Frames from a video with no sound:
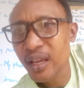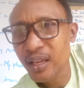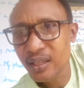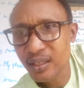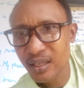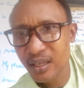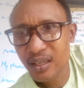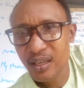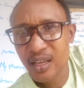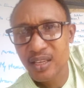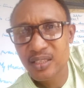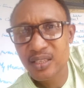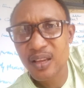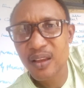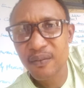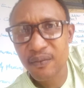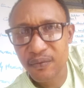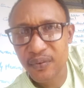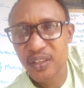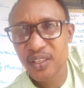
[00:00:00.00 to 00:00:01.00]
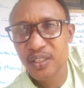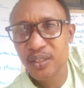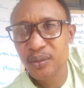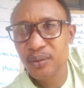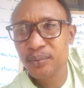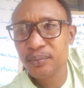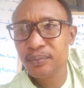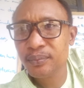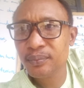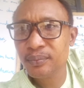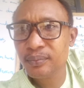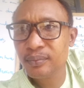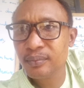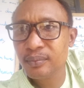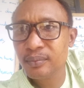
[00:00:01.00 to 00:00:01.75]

in the next video.